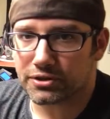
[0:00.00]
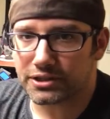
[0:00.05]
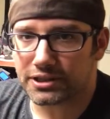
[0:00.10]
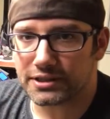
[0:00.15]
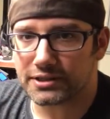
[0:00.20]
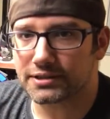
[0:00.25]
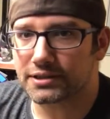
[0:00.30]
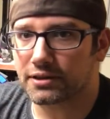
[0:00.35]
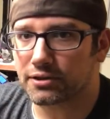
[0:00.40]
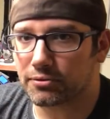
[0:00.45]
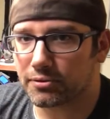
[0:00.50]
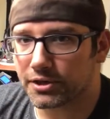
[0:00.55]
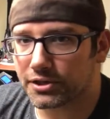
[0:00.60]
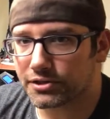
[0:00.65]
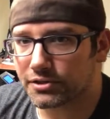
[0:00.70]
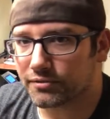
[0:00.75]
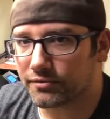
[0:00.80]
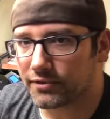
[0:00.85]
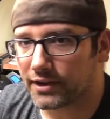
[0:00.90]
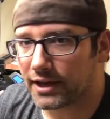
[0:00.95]
and
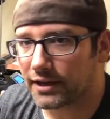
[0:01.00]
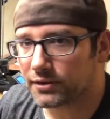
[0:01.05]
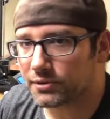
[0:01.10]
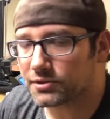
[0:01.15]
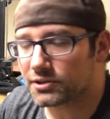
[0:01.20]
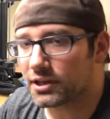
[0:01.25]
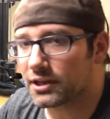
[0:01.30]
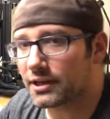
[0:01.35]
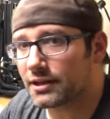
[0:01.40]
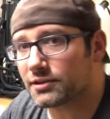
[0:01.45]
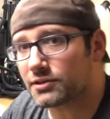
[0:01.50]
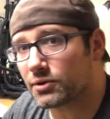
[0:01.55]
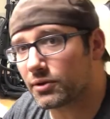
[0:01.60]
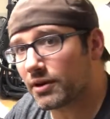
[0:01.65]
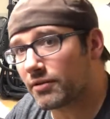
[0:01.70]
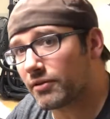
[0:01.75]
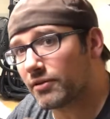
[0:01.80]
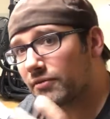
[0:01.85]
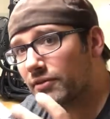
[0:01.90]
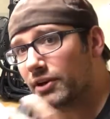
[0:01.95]
deceleration values on it. So
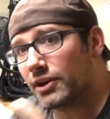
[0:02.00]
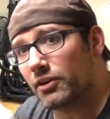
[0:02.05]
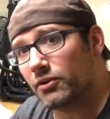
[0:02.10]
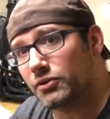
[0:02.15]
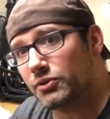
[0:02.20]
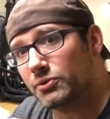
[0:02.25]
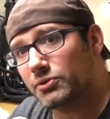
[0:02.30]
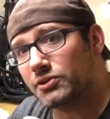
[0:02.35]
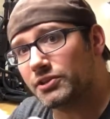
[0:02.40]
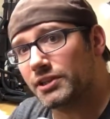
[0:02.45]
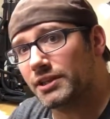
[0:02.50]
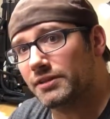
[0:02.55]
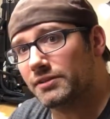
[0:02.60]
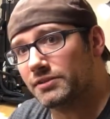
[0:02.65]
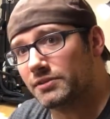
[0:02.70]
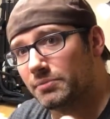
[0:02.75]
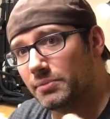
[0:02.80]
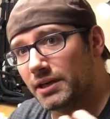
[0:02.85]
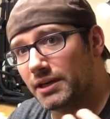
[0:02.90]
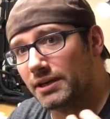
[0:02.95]
every video you see
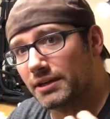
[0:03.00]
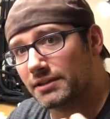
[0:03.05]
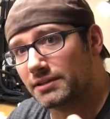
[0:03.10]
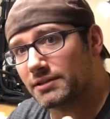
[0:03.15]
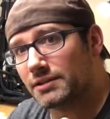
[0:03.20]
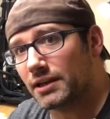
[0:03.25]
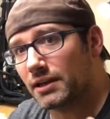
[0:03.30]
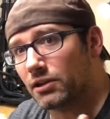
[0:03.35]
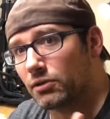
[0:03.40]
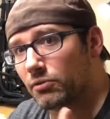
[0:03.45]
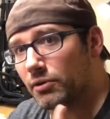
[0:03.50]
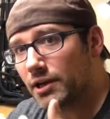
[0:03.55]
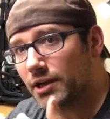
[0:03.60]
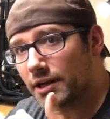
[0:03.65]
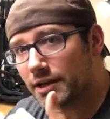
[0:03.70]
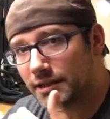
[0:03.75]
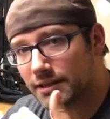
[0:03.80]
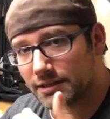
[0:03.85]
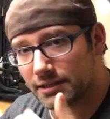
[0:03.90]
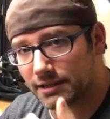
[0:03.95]
is me
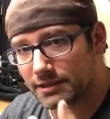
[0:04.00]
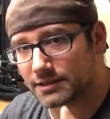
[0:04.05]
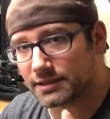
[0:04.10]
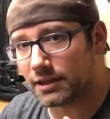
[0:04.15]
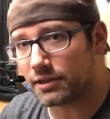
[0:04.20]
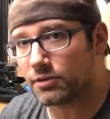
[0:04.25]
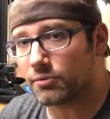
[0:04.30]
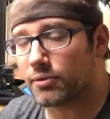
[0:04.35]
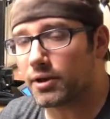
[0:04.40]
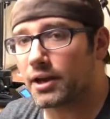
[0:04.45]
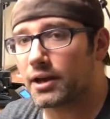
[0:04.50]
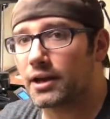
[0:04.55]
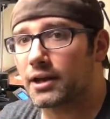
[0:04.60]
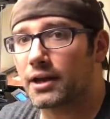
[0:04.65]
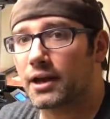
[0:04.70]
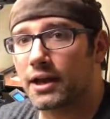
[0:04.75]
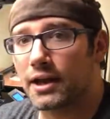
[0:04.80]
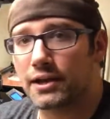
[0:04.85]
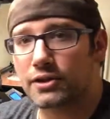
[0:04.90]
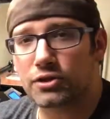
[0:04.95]
accelerating, decelerating.
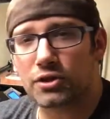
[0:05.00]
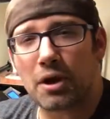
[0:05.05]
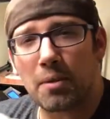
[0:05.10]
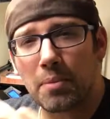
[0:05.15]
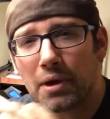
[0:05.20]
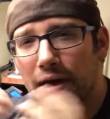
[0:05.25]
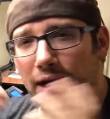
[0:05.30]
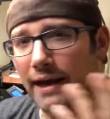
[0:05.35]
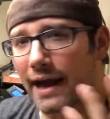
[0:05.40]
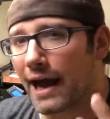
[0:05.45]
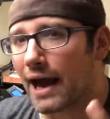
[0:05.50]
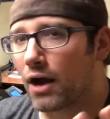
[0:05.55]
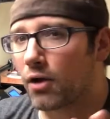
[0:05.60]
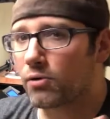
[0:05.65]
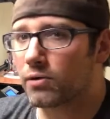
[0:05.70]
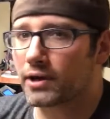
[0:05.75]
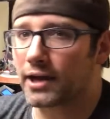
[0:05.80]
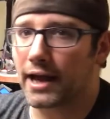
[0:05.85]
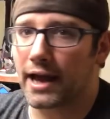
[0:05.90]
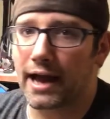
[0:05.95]
It took about an
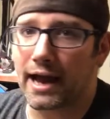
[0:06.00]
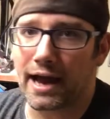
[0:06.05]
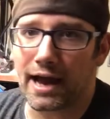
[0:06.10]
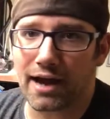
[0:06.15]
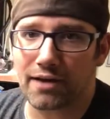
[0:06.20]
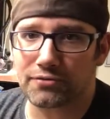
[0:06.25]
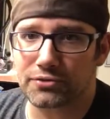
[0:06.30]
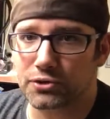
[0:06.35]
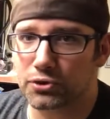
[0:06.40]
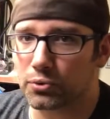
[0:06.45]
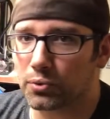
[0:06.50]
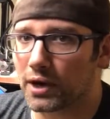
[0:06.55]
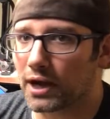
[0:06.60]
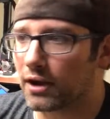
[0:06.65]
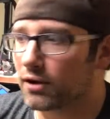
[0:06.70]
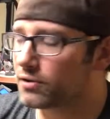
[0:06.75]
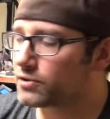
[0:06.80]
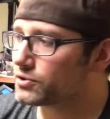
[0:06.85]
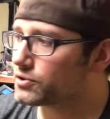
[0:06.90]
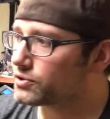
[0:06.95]
hour and a half, 2
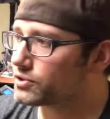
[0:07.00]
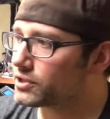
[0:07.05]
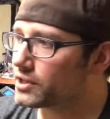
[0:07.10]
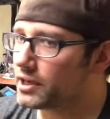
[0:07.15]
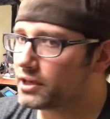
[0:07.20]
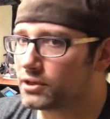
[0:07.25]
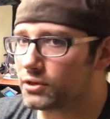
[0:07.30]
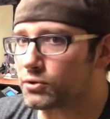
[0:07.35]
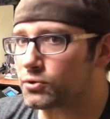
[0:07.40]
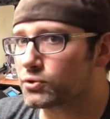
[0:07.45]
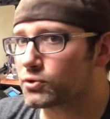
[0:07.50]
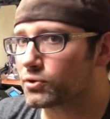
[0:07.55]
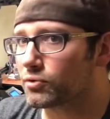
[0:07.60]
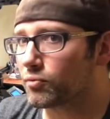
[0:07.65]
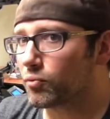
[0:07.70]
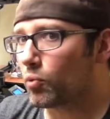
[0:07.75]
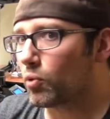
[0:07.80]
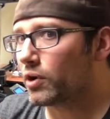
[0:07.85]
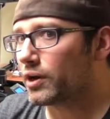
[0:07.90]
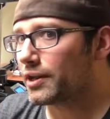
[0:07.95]
hours, just to get used to
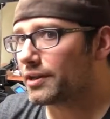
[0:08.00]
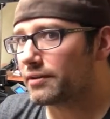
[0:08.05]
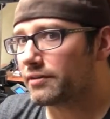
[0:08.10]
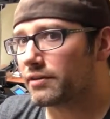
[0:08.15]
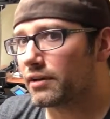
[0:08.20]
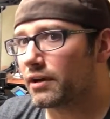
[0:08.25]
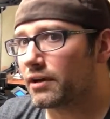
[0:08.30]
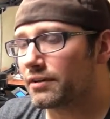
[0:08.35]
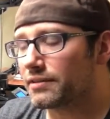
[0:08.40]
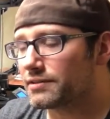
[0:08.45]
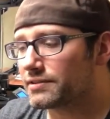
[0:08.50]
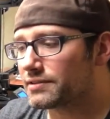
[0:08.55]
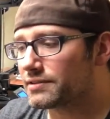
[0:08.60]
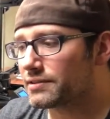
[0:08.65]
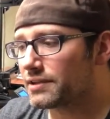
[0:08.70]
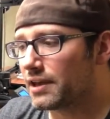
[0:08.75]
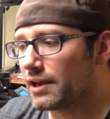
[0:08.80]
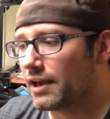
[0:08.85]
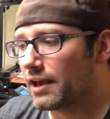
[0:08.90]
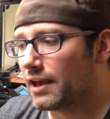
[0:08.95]
what it
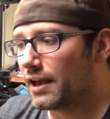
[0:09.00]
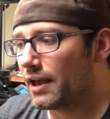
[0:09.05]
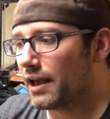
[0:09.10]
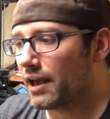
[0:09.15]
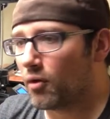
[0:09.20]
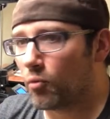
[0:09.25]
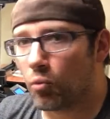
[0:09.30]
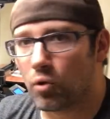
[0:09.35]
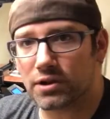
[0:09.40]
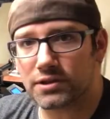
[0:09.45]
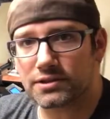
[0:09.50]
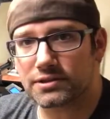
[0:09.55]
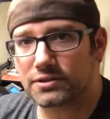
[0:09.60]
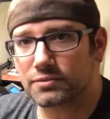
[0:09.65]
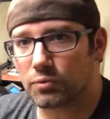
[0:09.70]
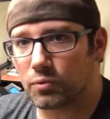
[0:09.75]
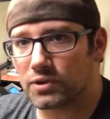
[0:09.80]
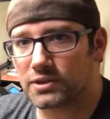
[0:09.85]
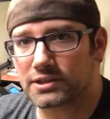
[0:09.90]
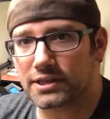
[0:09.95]
does. And
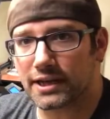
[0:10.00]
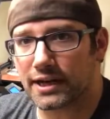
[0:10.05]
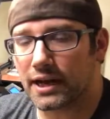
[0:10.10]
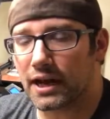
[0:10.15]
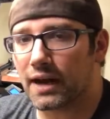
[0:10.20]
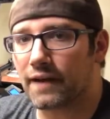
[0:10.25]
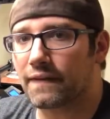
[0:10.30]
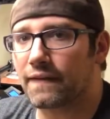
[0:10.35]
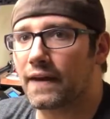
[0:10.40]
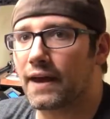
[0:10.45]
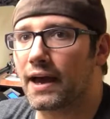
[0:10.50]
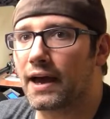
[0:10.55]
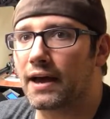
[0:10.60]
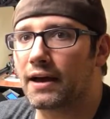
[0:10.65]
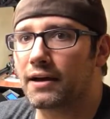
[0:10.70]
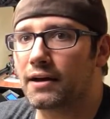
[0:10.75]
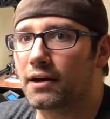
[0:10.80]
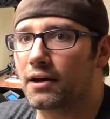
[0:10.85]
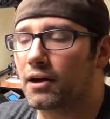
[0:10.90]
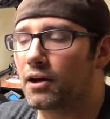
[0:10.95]
once I got
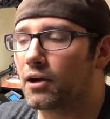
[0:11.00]
that,